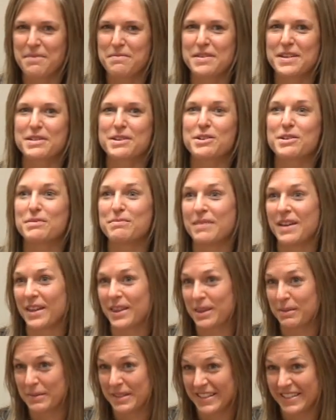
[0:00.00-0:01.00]
It could
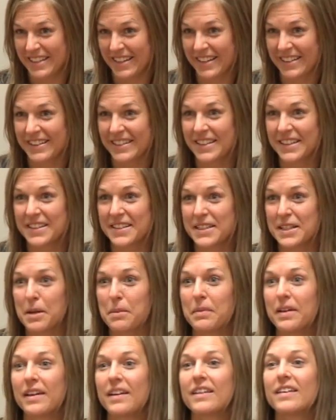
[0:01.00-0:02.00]
make them sick to the
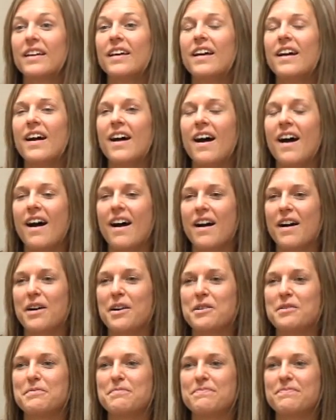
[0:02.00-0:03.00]
stomach.
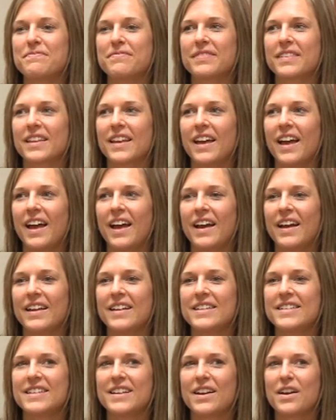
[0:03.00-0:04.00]

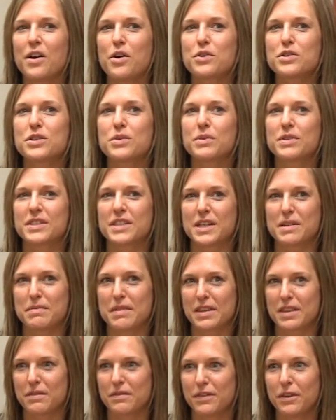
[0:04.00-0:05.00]
And also it's going to
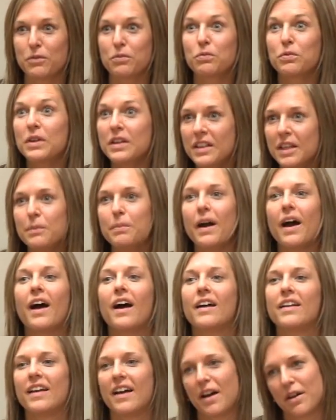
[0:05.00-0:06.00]
make them feel really
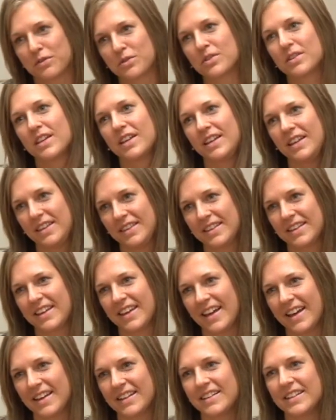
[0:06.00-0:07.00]
bad after they eat the
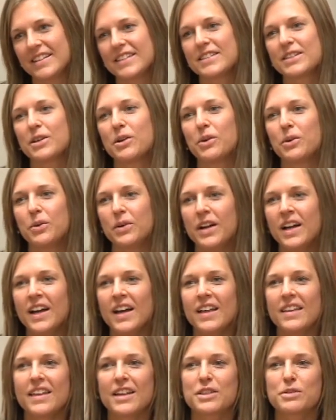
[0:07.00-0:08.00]
candy. So
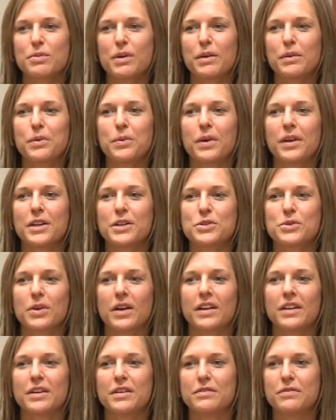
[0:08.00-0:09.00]
that's why we want to
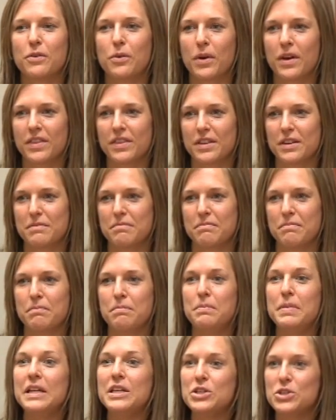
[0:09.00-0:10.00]
try to avoid them
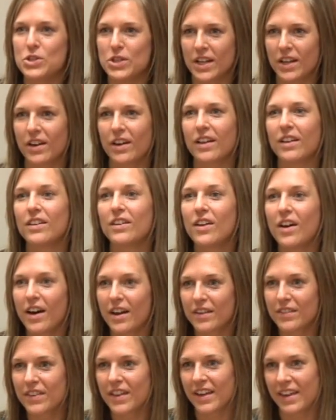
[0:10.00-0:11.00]
binging on a
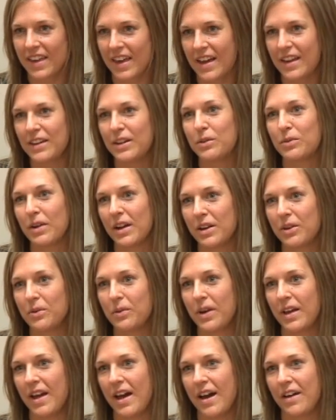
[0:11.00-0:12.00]
lot of that candy right
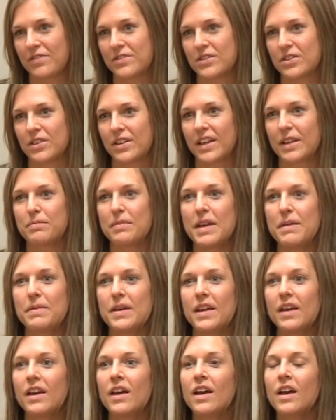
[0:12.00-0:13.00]
away after. Like
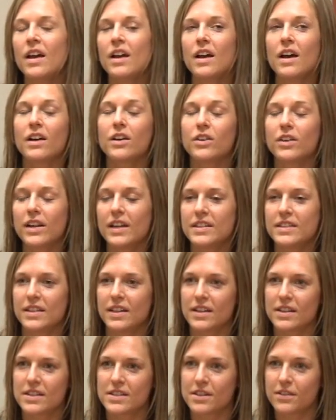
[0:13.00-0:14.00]
maybe a good
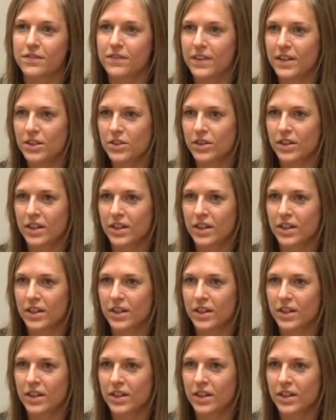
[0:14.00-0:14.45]
idea is to feed